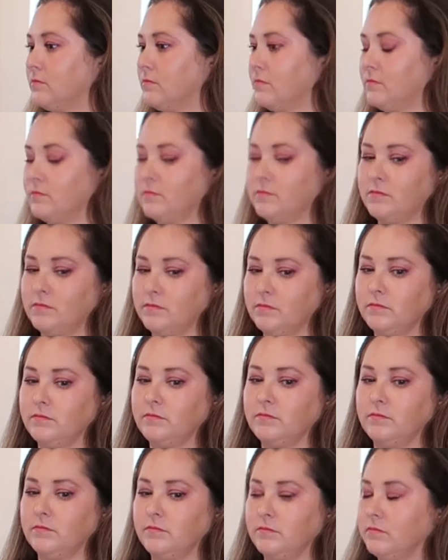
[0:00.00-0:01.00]

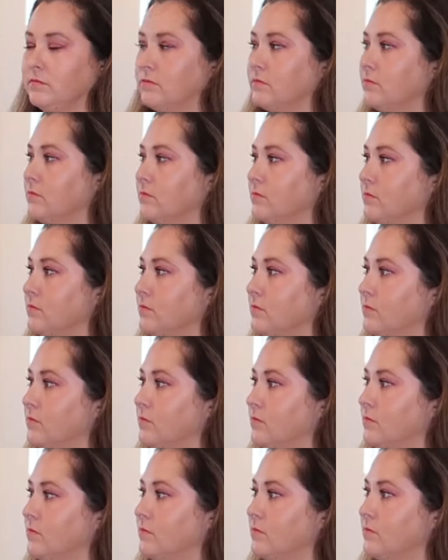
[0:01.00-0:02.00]

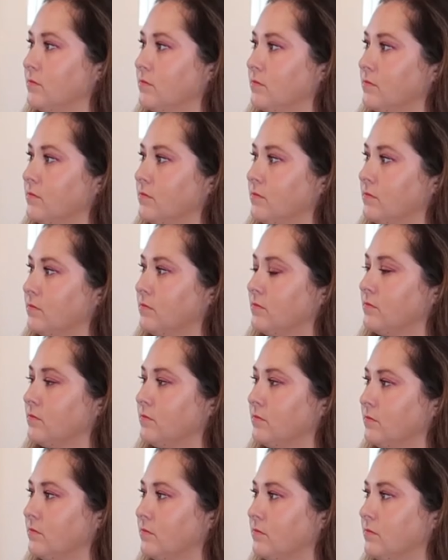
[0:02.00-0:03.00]

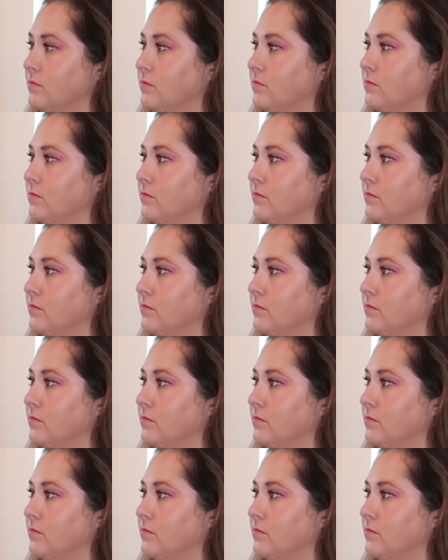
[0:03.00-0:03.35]
(not speaking)